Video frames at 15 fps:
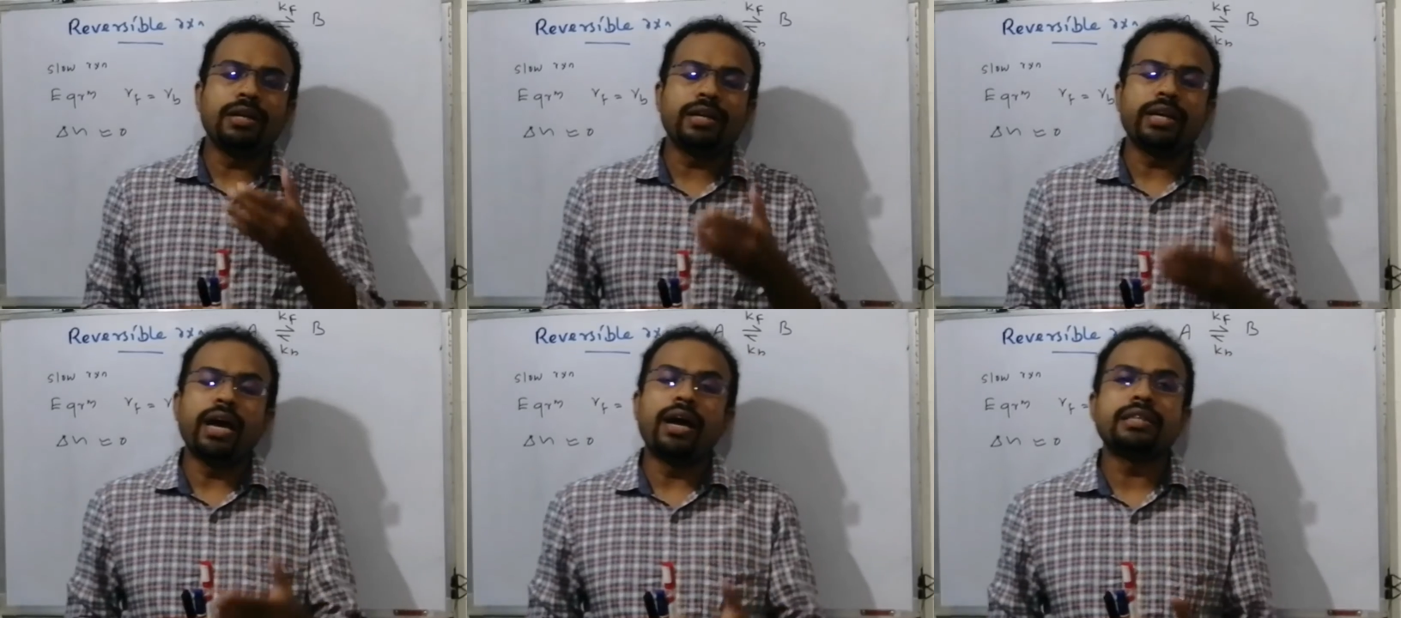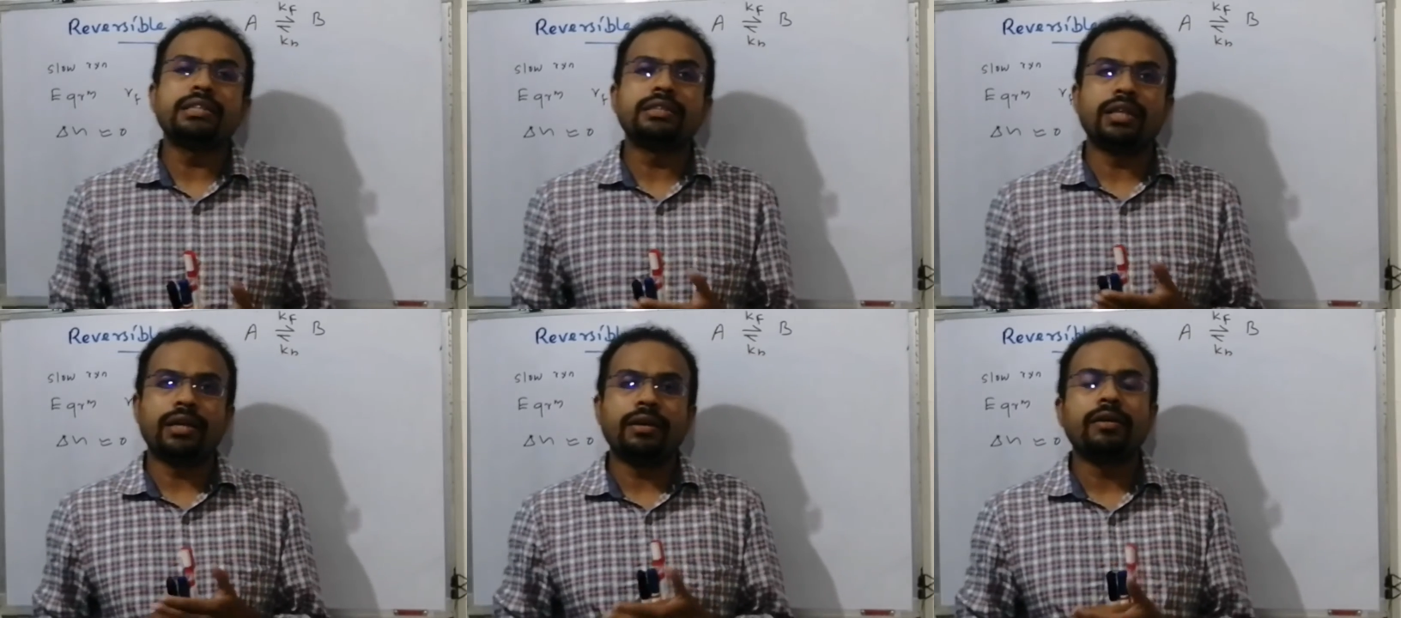
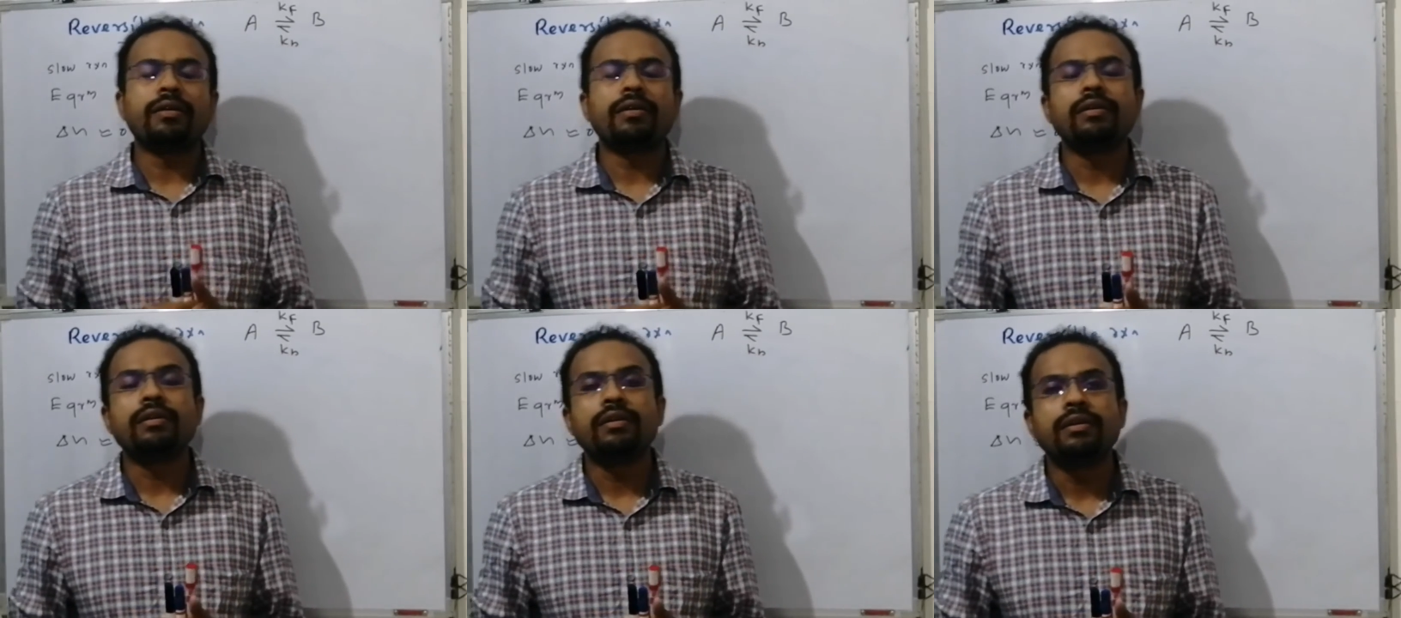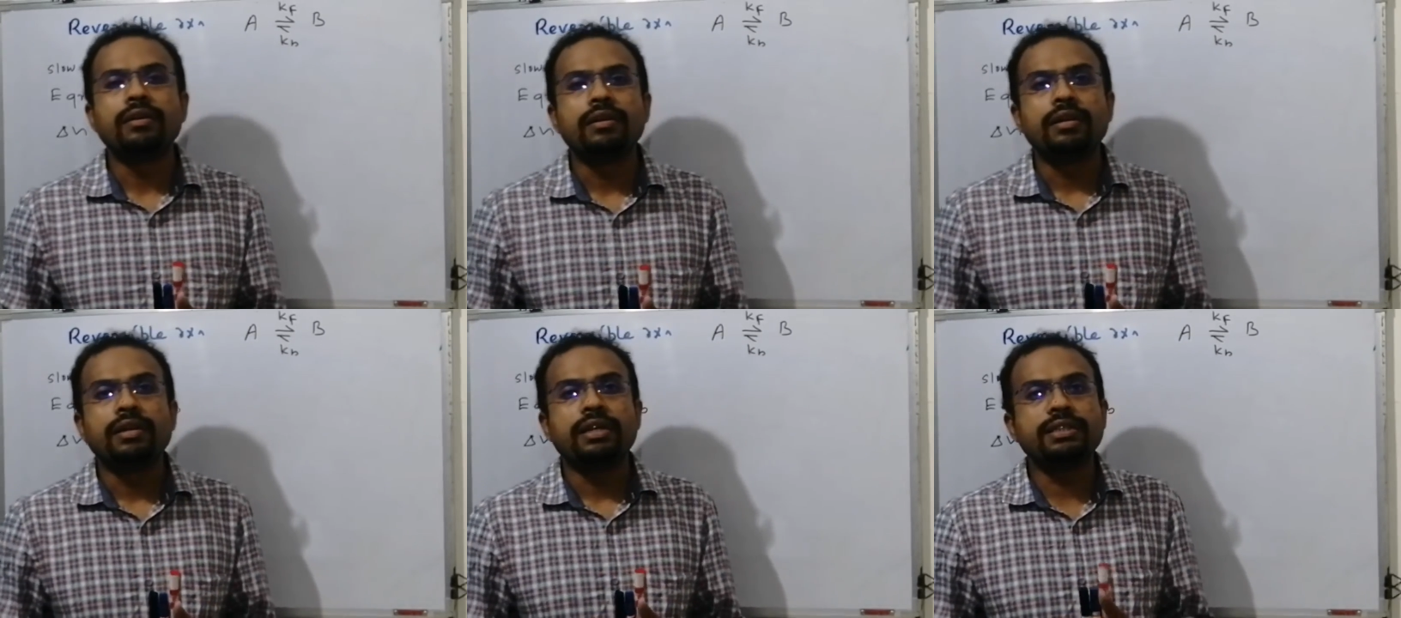reaction
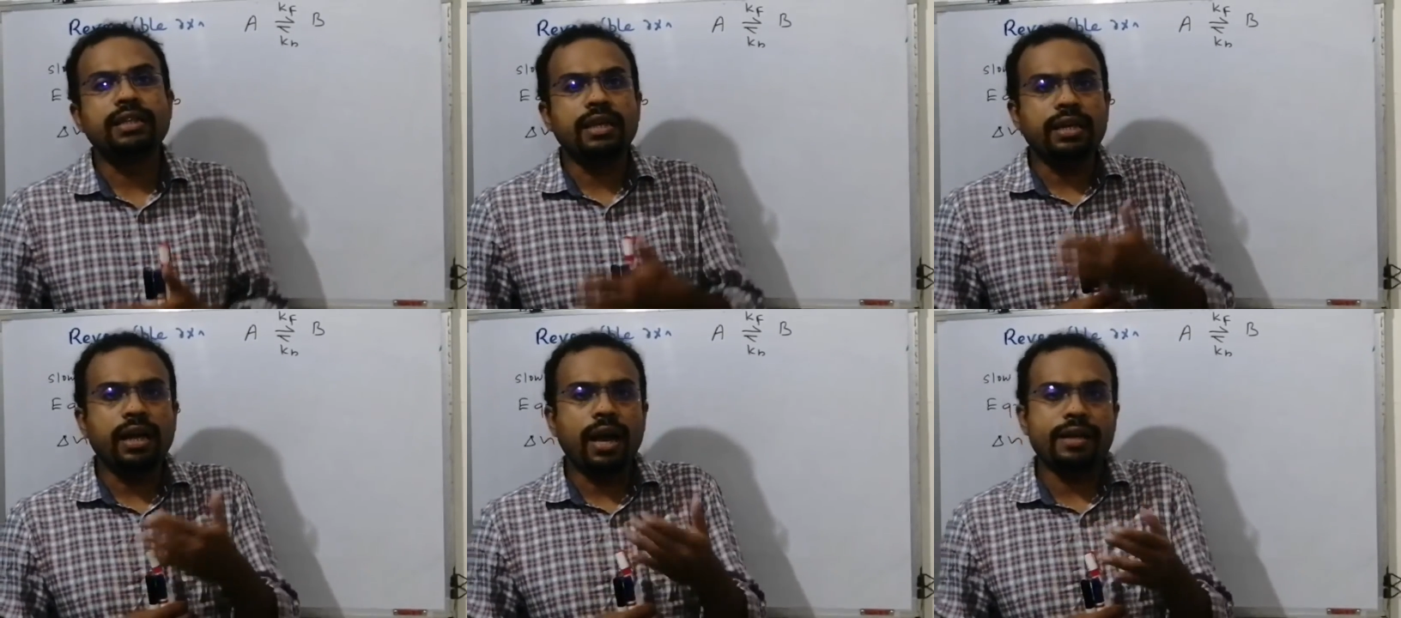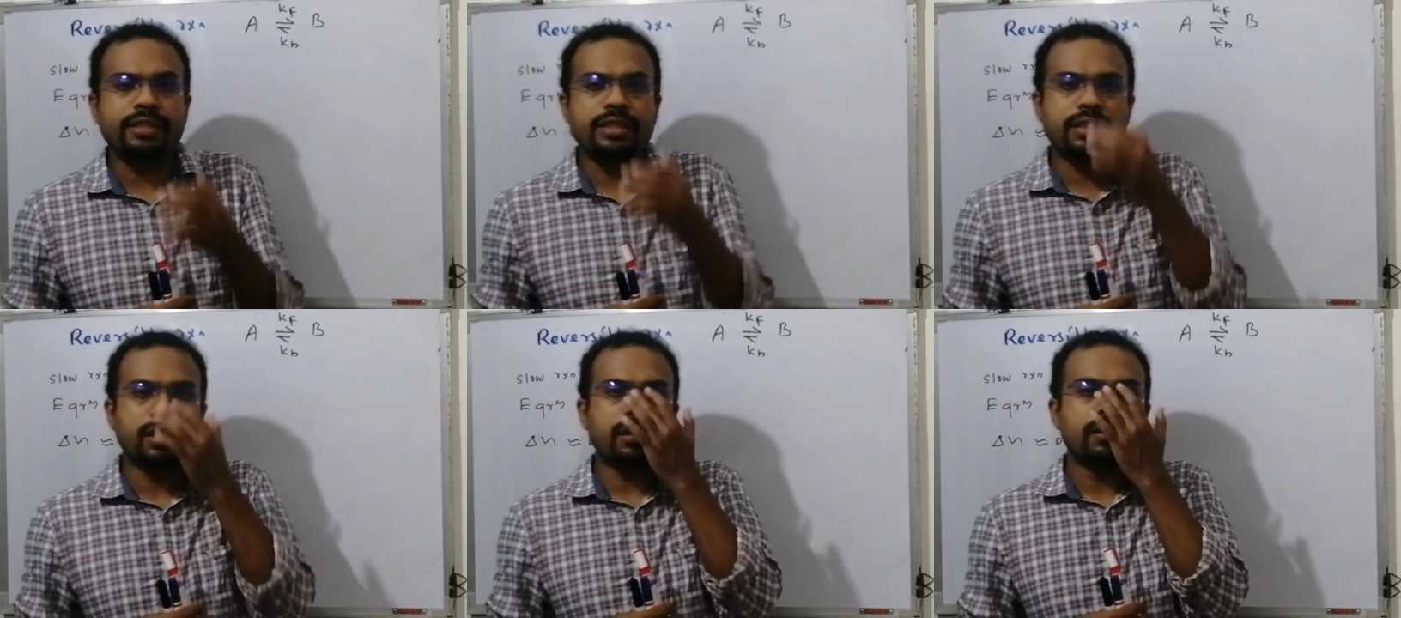is a
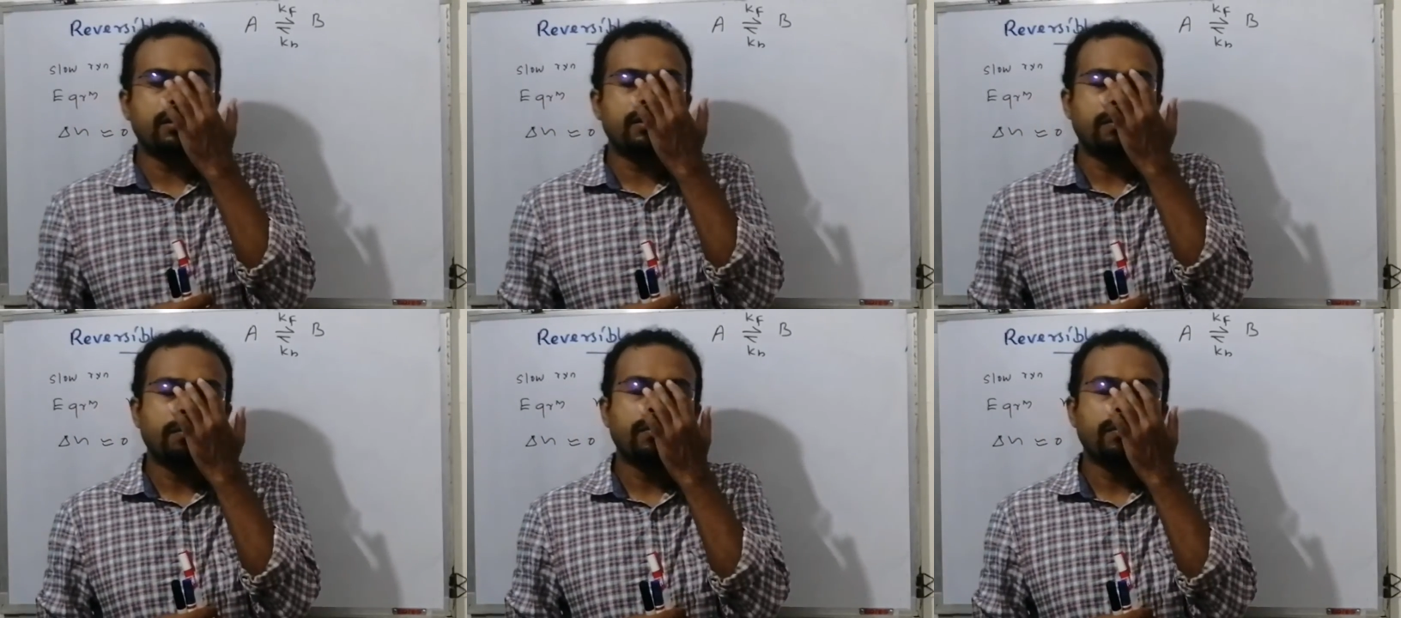reaction